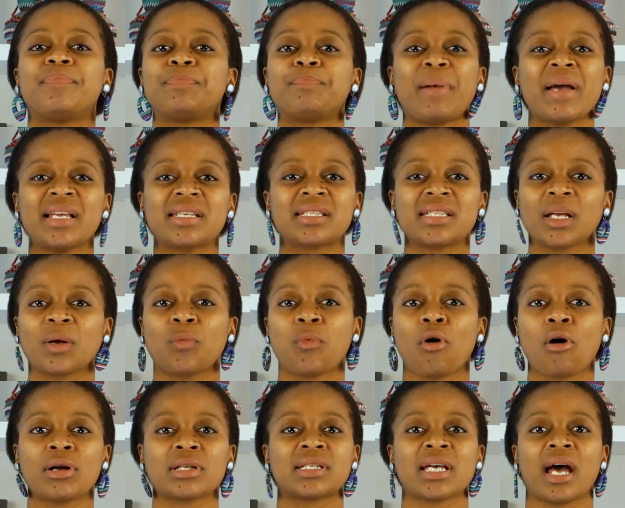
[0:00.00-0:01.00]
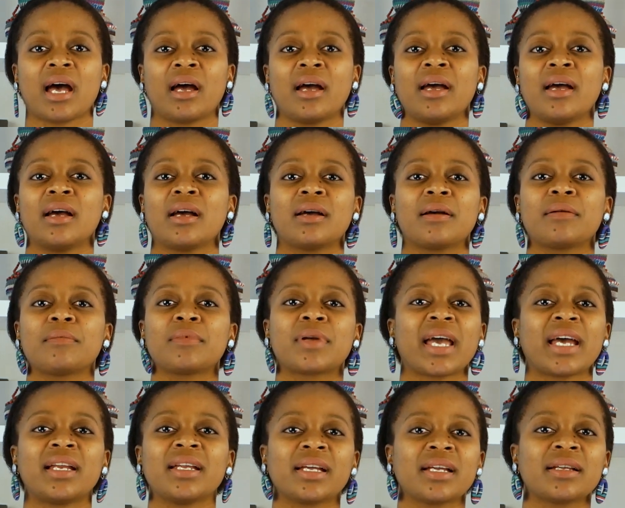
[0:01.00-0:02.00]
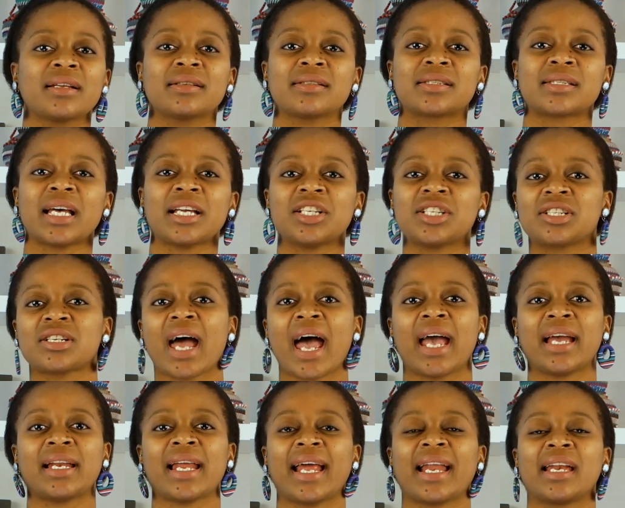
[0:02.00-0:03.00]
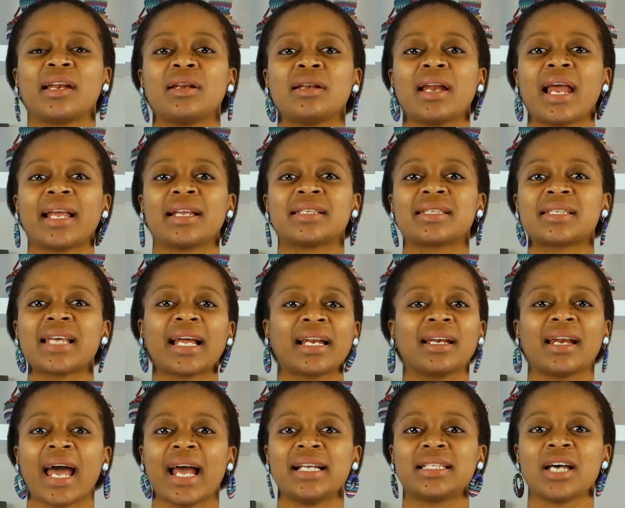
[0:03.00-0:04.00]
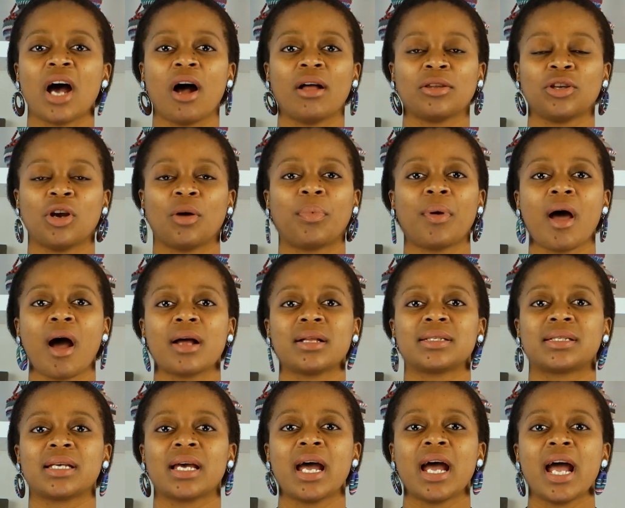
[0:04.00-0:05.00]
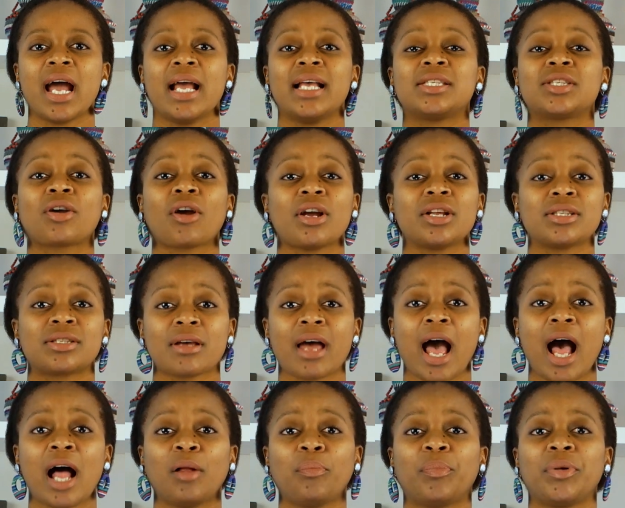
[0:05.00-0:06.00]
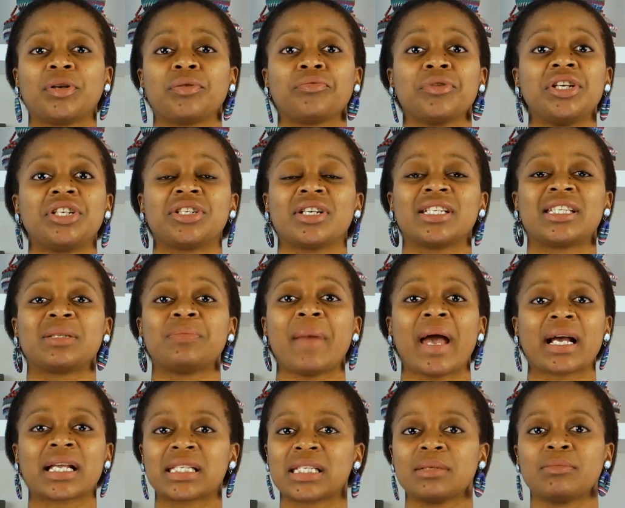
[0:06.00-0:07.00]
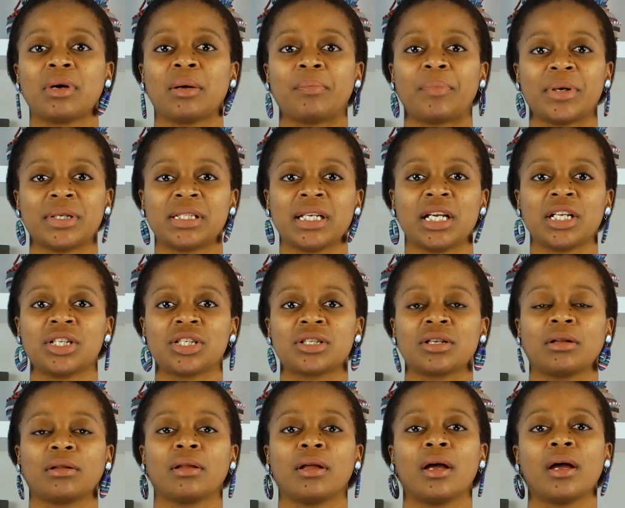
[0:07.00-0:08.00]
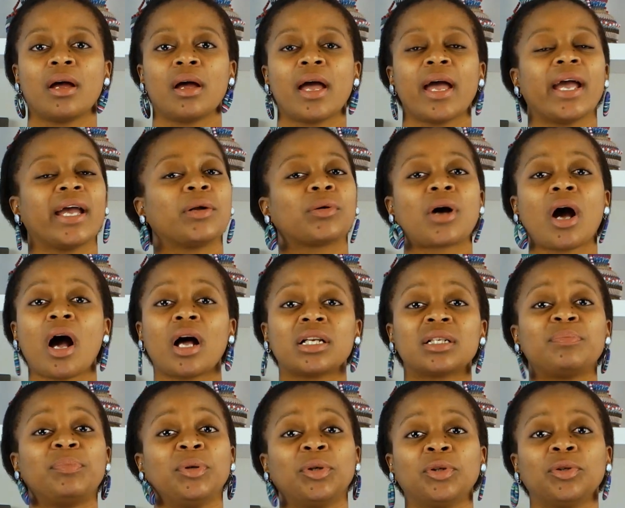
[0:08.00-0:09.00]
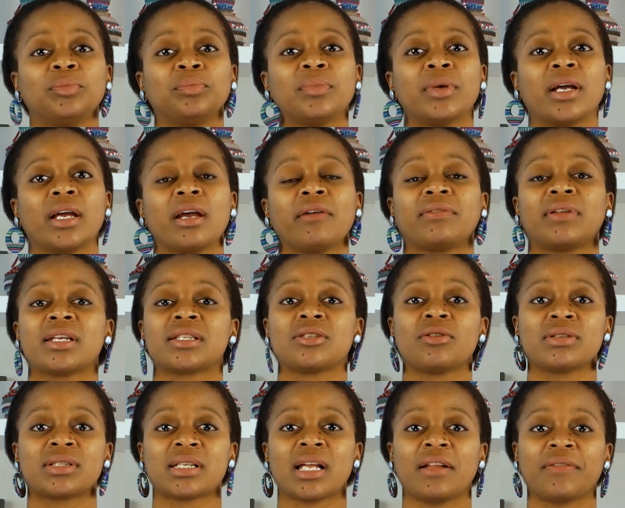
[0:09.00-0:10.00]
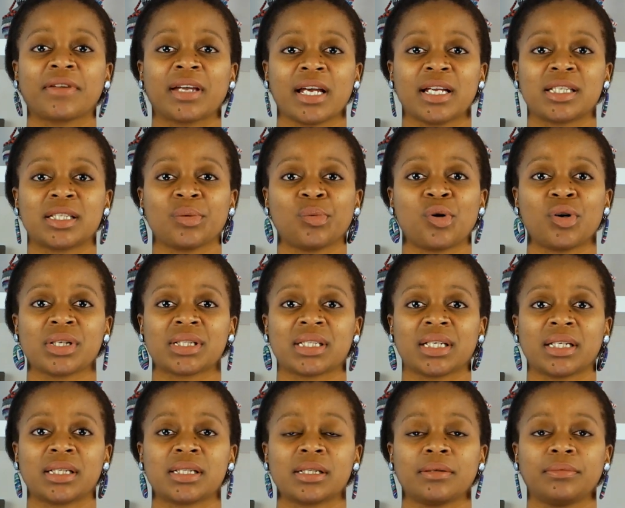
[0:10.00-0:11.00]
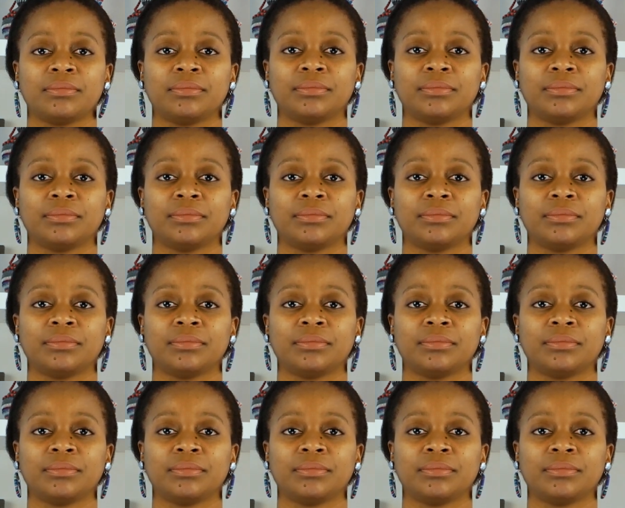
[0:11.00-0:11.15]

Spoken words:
Basic water, getting sunshine and sunlight on your plant is going to help it reach its maximum potential. It can't bloom if there's no self-care towards it.